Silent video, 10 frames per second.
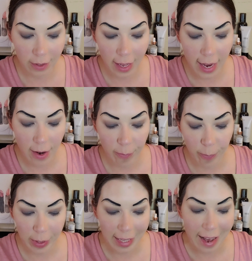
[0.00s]
light
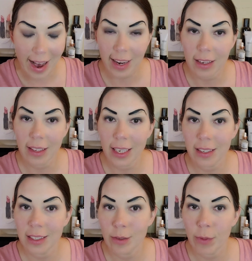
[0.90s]
black, like
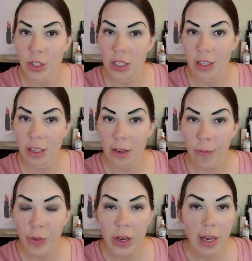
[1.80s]
a smudgy look.
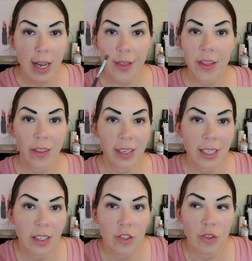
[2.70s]
And then they
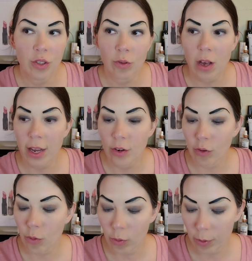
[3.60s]
didn't do
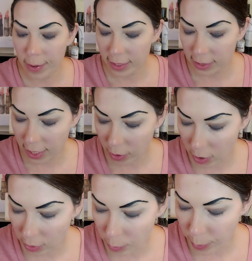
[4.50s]
liner or
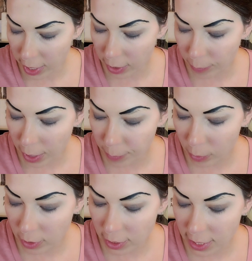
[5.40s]
mascara on the bottom. I'm
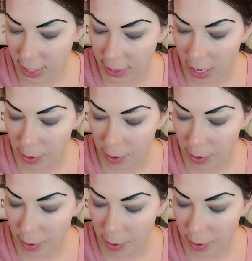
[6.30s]
going to take